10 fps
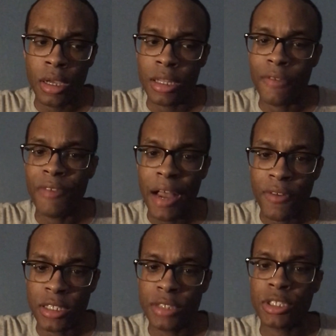
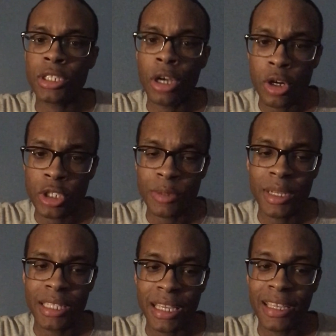500 shows, something like
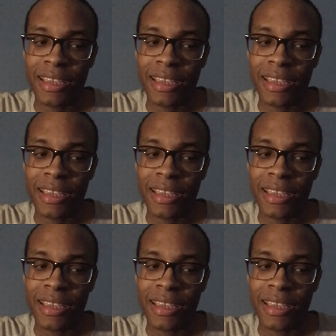that.